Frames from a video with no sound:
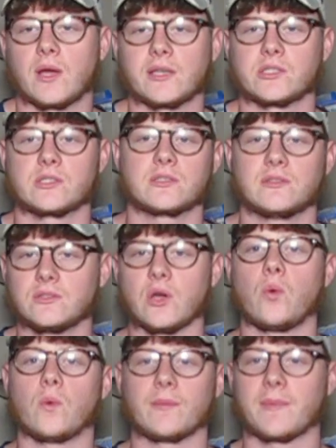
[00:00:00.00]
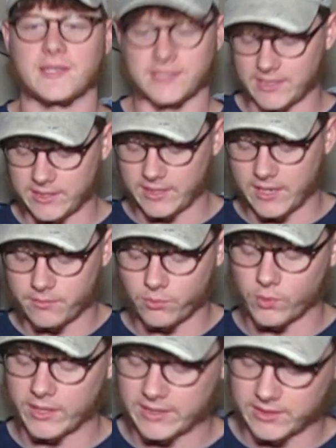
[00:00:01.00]
I just don't want to mess anything up. I
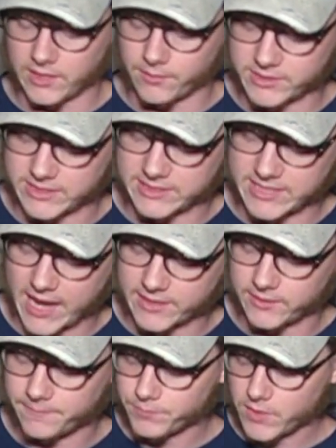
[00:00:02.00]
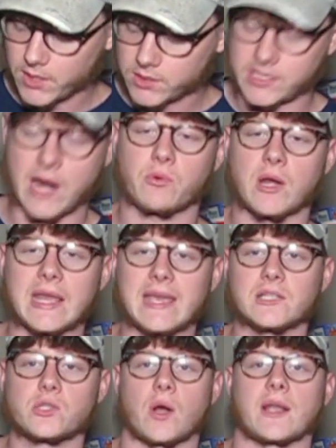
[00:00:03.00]
want to get the numbers exactly. So now we're going to
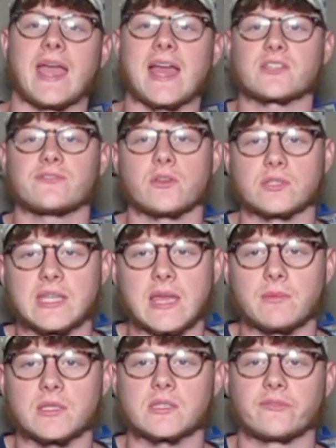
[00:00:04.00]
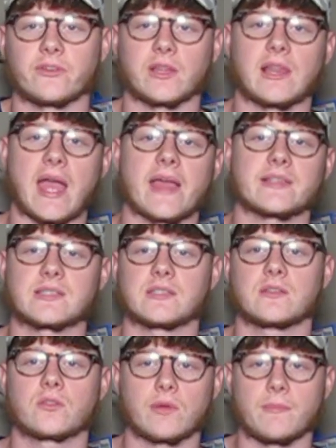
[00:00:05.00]
get into our cash flow statements for the last
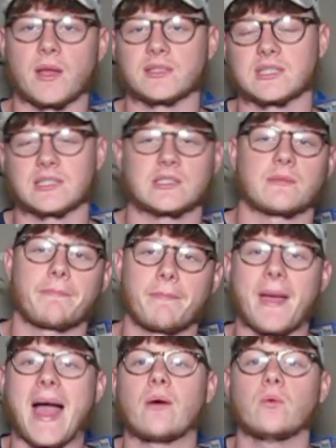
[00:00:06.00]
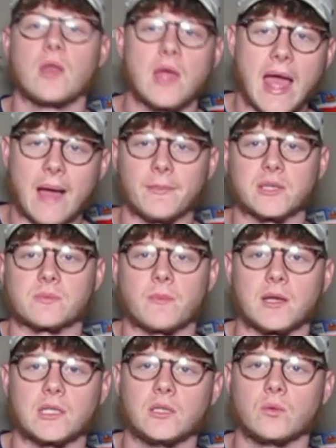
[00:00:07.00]
three months. This is about how much
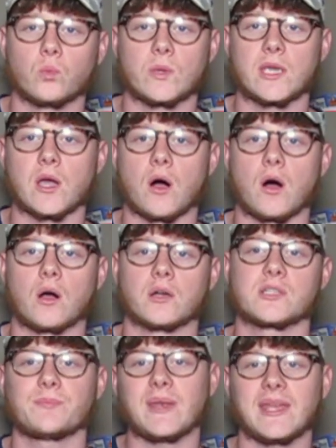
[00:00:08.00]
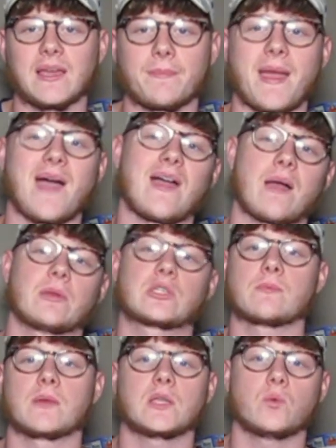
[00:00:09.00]
money we are spending, about how
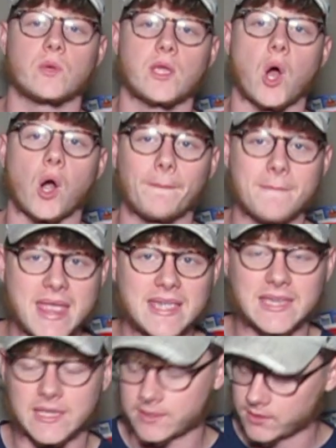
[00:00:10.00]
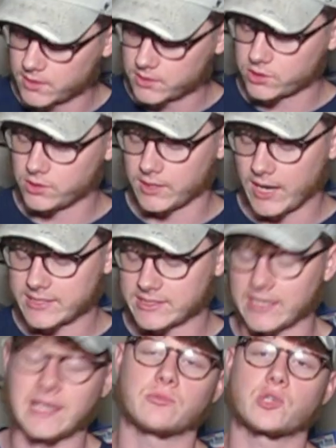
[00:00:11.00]
much money we are making. So you guys
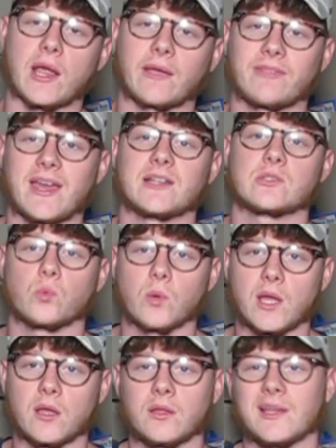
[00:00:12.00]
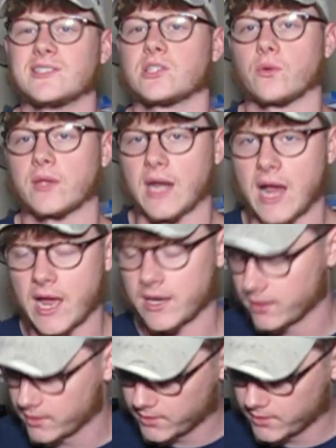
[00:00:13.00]
can keep track of that as well, and so can I.